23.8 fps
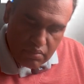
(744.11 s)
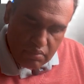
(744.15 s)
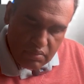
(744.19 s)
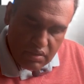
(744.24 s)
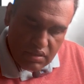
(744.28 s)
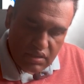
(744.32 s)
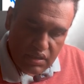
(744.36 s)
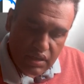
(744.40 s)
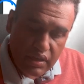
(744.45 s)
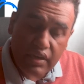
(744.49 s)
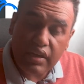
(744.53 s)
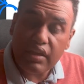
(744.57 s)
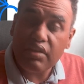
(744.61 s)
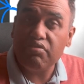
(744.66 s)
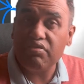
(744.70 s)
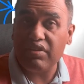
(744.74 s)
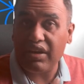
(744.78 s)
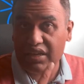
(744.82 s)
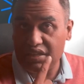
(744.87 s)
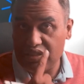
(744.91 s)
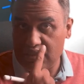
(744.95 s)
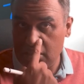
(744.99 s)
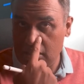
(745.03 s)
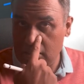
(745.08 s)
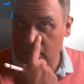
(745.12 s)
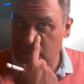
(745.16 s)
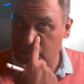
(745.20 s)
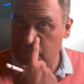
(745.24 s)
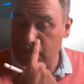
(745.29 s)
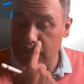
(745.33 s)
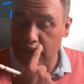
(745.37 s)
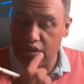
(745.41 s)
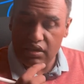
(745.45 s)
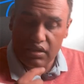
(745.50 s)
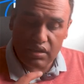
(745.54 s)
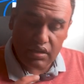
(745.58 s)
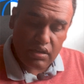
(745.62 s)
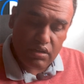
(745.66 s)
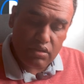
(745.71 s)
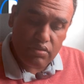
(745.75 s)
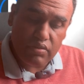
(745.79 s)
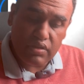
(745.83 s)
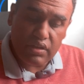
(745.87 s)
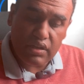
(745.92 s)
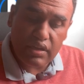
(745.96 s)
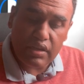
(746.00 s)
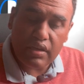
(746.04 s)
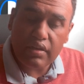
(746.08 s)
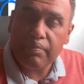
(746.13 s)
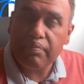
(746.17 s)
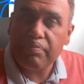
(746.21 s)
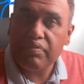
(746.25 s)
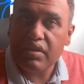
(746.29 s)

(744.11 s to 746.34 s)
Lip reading: Basically knee flexion is being occurred over here.